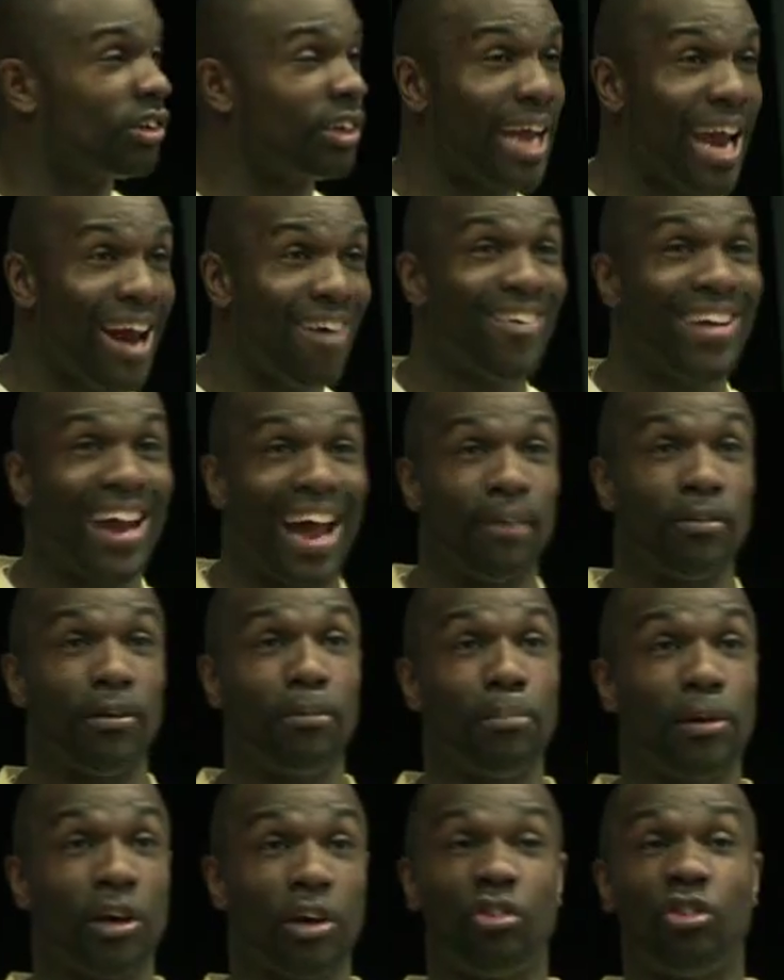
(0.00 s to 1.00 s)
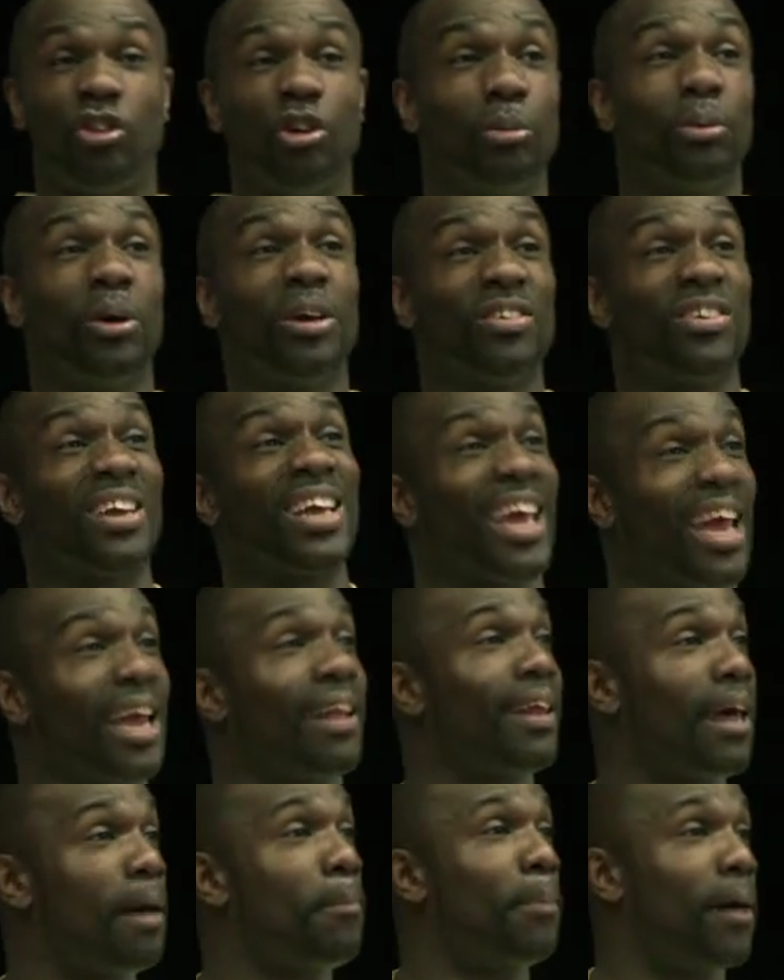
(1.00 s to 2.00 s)
staring at them because you want to kick
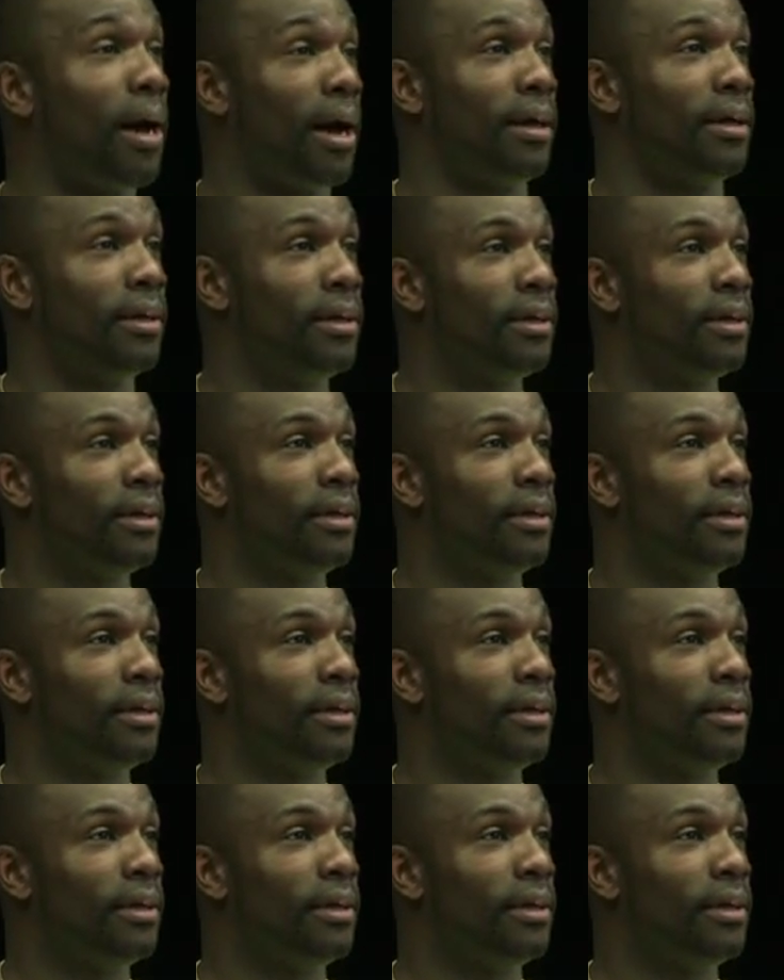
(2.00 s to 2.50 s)
their butt.